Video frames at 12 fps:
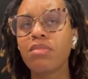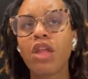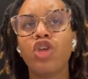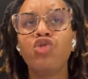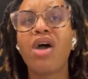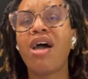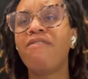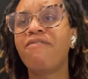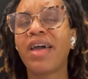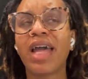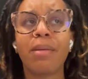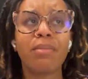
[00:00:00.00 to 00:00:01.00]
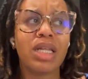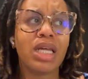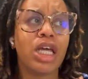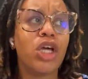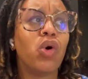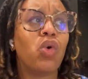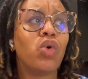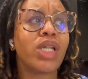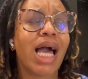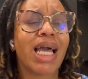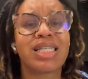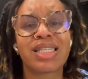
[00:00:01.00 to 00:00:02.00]
you have family who
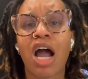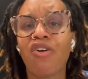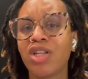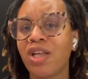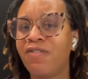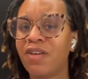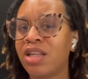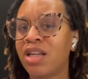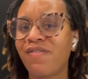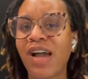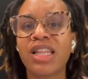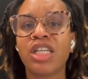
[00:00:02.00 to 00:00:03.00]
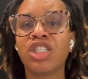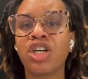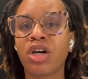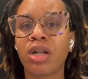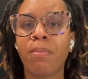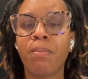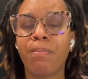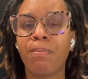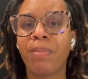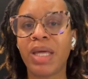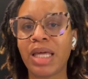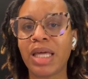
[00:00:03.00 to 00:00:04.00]
like is not really feeling the fact that you're going to
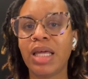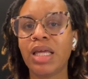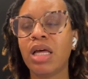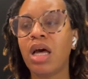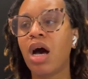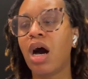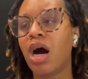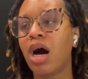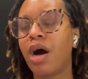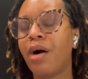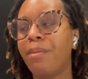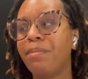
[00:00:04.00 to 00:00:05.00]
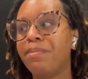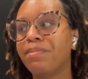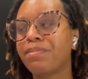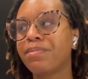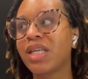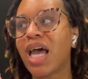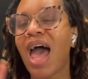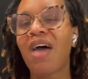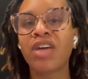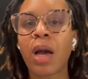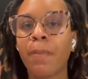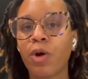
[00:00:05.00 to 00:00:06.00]
be
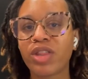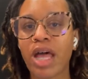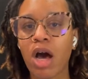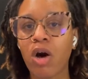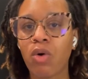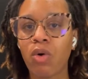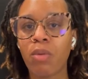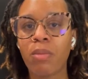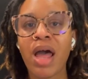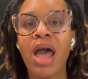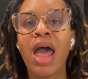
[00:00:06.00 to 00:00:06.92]
having a birth at home,